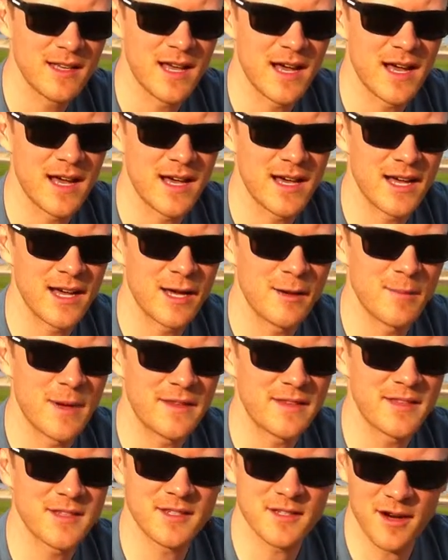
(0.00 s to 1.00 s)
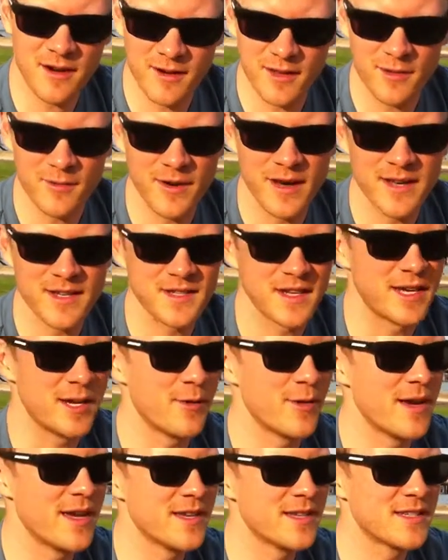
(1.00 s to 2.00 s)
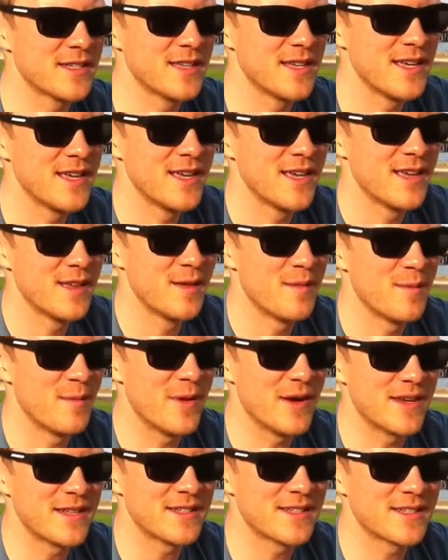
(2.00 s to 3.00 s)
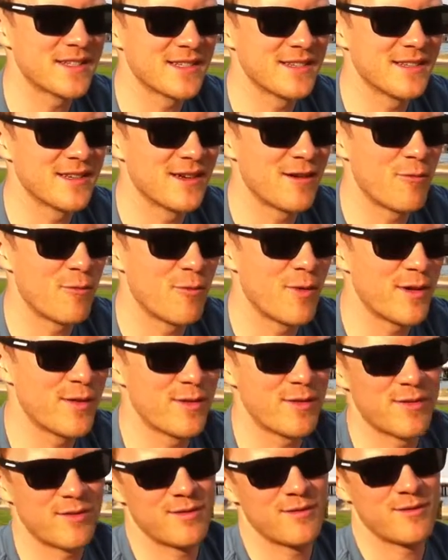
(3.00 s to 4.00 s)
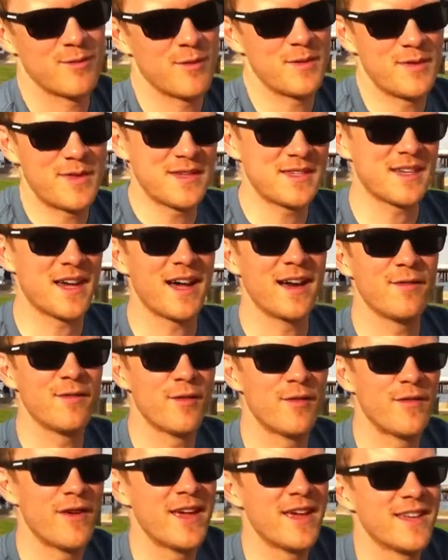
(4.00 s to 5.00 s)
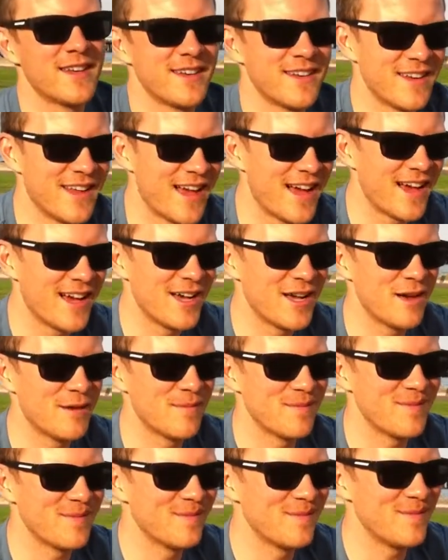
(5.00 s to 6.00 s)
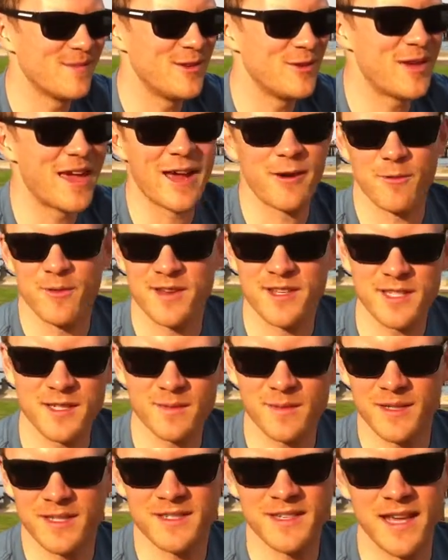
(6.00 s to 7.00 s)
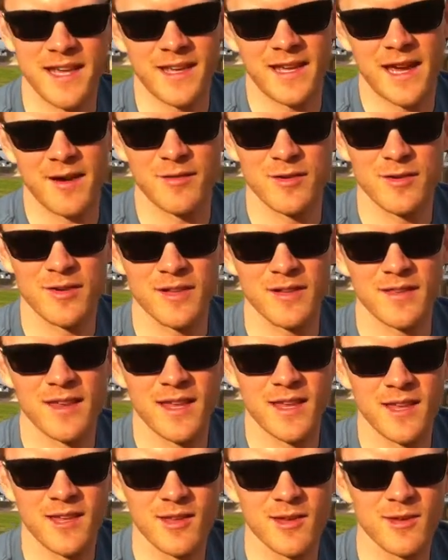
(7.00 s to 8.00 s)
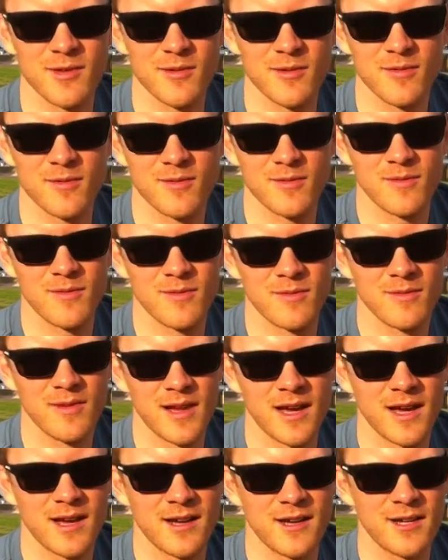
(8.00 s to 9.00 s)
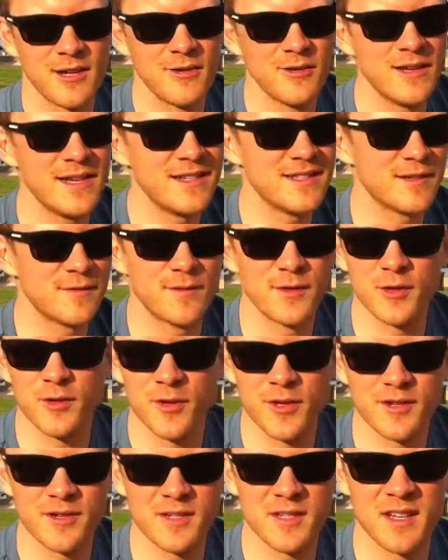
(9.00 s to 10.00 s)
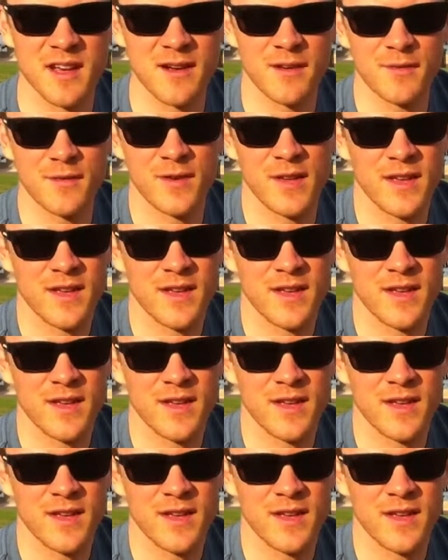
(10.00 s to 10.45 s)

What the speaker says: at the start of the race anyways, but with this kind of event, you can't reasonably take everything that you need to fuel yourself